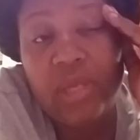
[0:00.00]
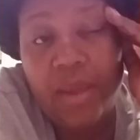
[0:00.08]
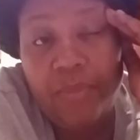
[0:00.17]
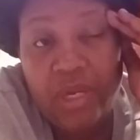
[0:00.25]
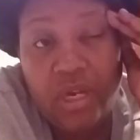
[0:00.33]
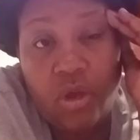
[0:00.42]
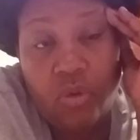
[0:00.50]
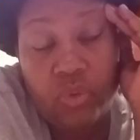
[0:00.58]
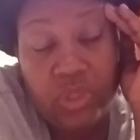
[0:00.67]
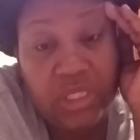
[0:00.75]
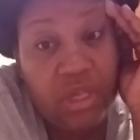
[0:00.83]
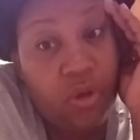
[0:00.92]
let me know.
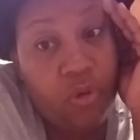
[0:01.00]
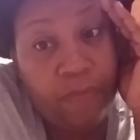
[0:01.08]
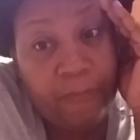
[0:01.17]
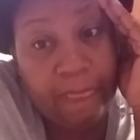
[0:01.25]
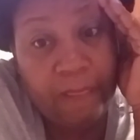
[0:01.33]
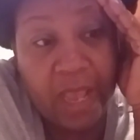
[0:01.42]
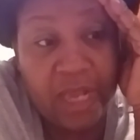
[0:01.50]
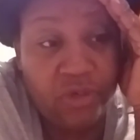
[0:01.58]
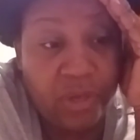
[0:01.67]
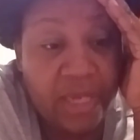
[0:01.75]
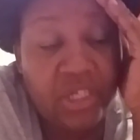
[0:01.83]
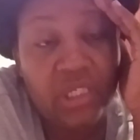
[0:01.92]
So I
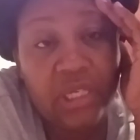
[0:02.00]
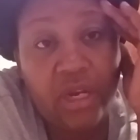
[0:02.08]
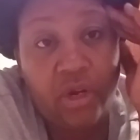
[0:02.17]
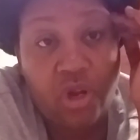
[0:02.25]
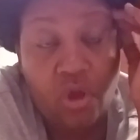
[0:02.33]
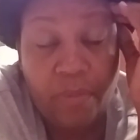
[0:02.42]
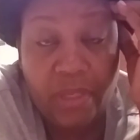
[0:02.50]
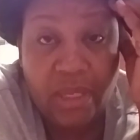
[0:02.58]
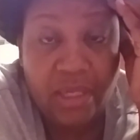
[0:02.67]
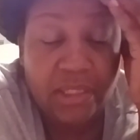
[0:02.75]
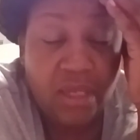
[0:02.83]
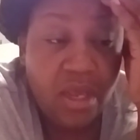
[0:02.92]
told her I'd just let her know,
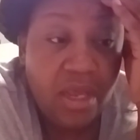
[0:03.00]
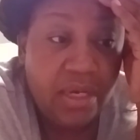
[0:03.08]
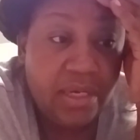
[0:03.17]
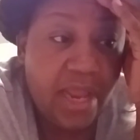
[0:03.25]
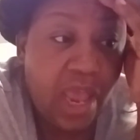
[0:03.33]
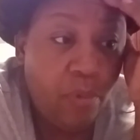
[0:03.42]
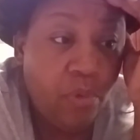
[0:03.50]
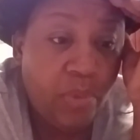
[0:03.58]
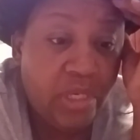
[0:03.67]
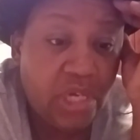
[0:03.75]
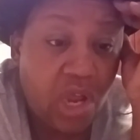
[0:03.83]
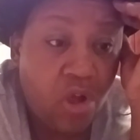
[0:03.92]
because now when
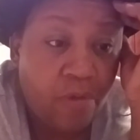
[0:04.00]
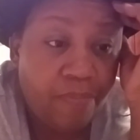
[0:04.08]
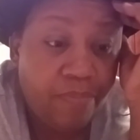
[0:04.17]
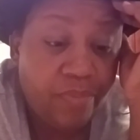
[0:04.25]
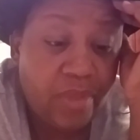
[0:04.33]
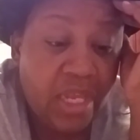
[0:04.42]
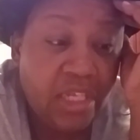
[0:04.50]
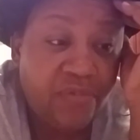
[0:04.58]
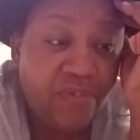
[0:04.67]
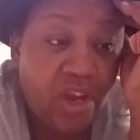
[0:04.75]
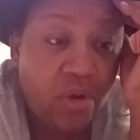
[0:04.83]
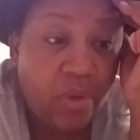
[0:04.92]
we talk, he's
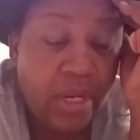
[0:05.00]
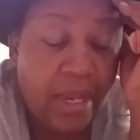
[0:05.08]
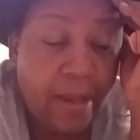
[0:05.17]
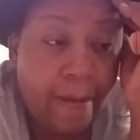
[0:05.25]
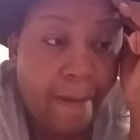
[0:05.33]
very